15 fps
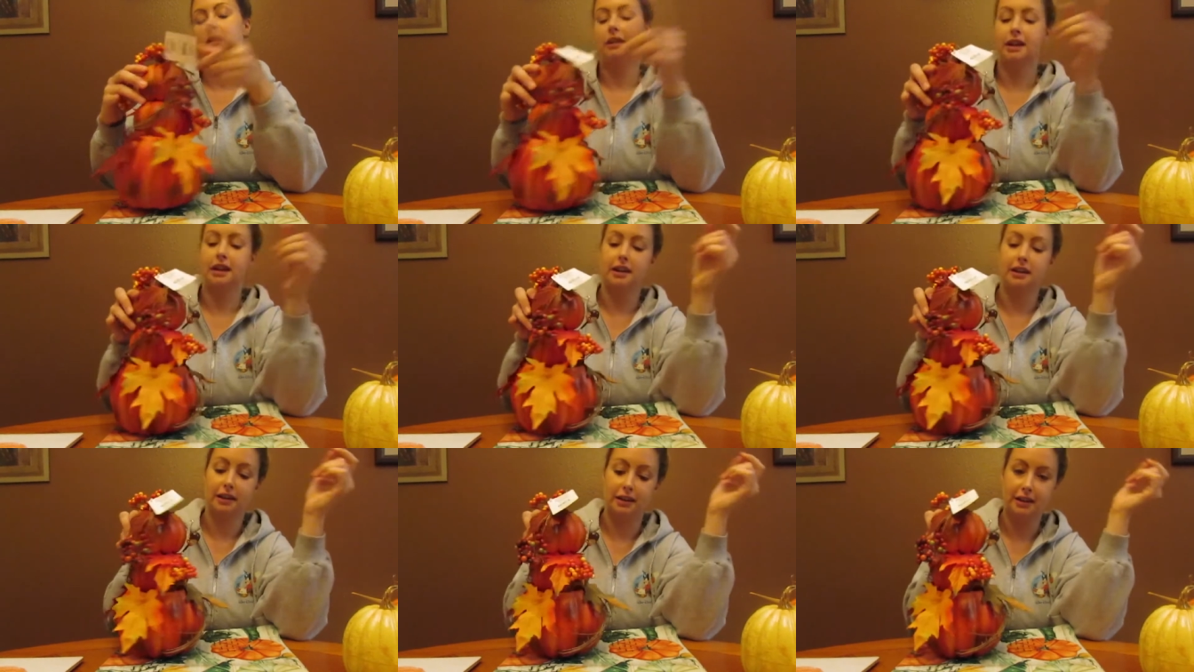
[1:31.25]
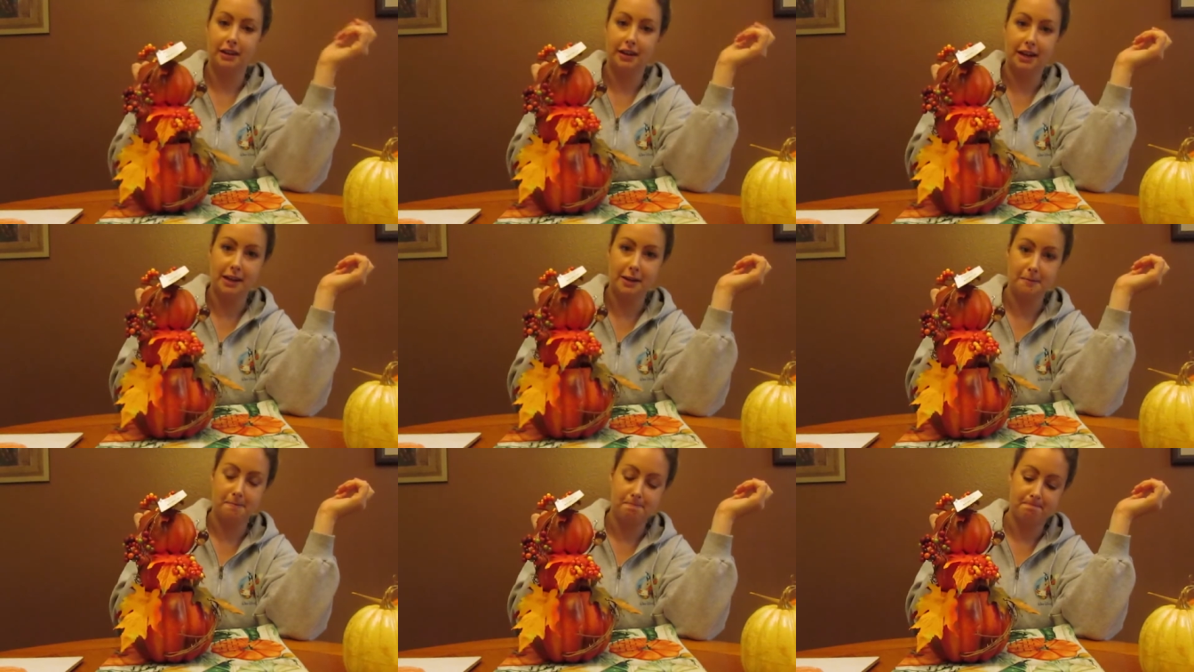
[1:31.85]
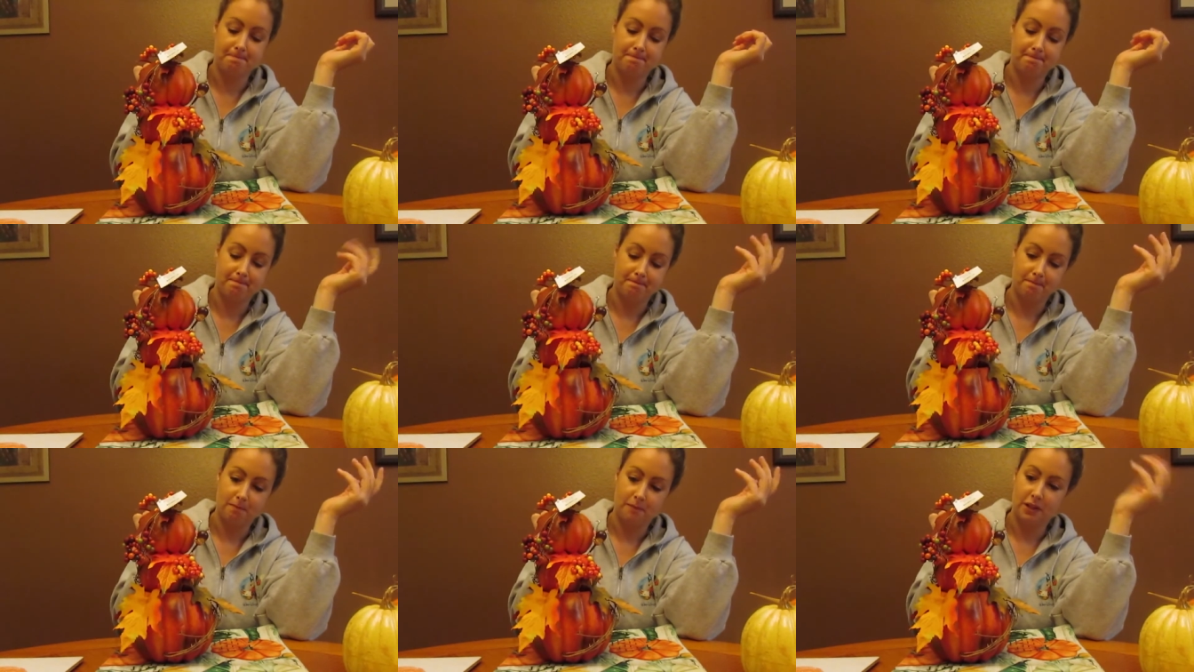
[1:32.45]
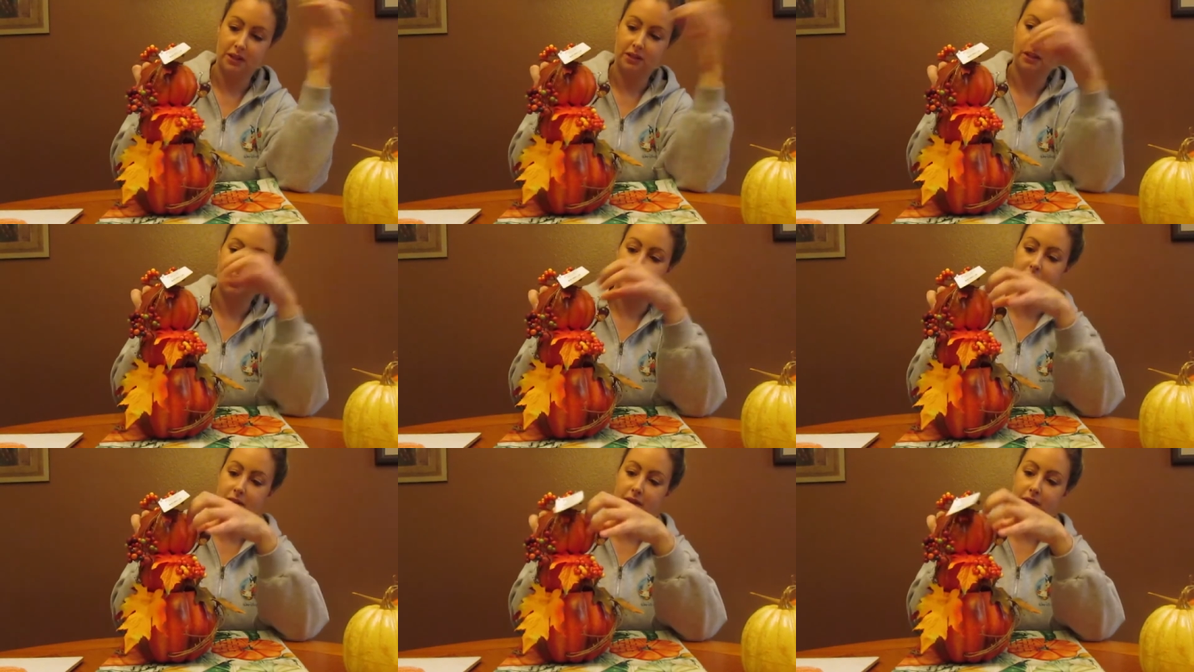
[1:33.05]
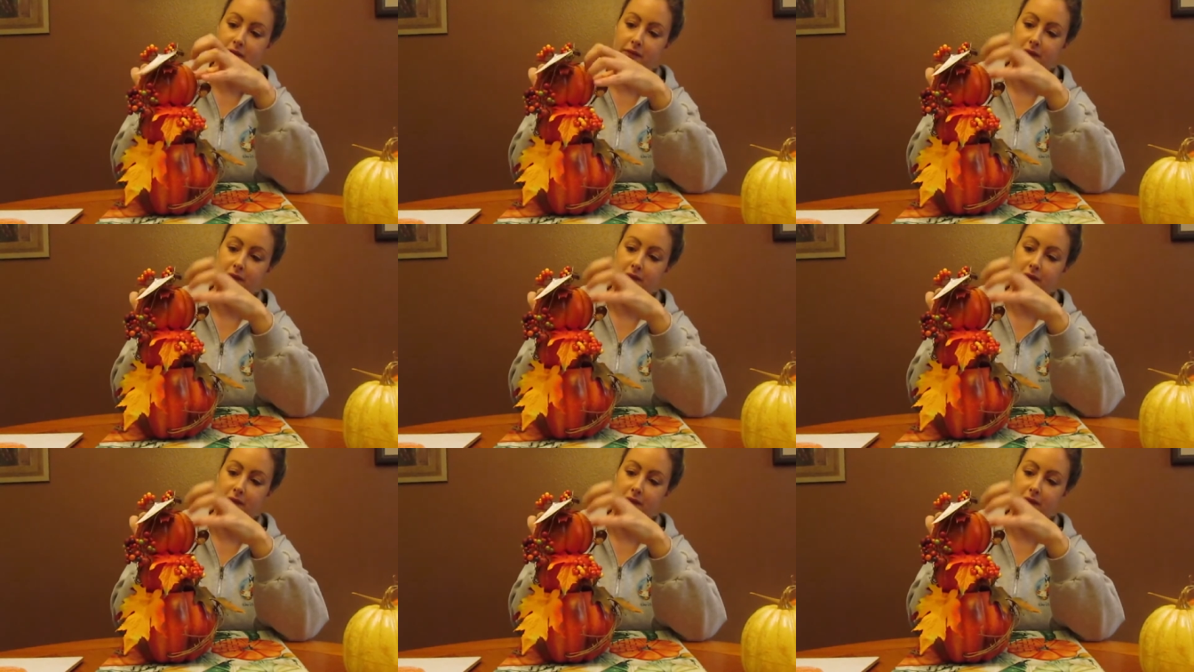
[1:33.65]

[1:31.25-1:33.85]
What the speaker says: $8.98. It's kind of a